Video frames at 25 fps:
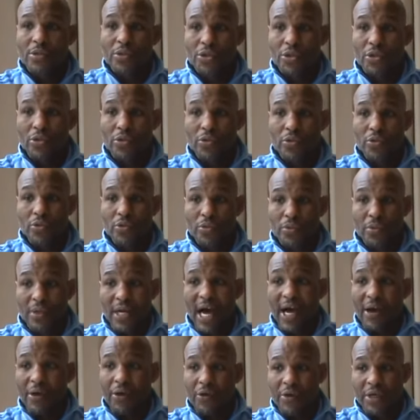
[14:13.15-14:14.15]
to
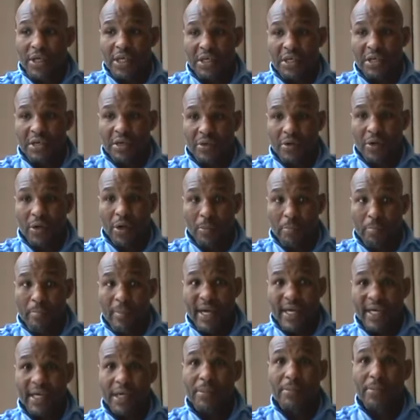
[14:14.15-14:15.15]
not only
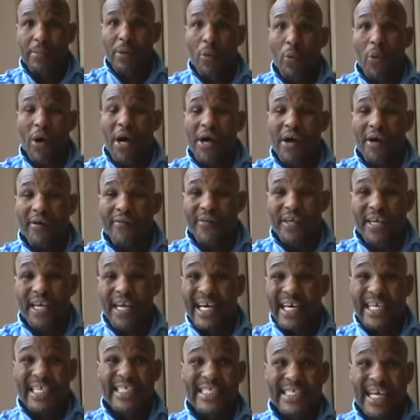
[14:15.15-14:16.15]
make him aware of it,
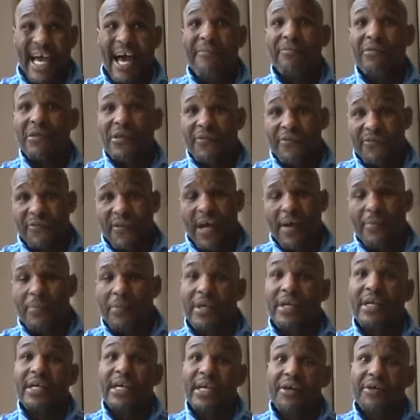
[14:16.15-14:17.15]
at least after the fight
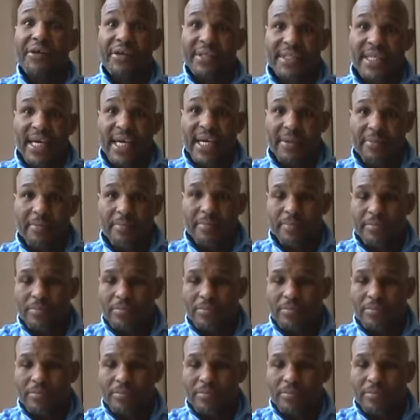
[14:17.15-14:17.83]
when he hear the tape.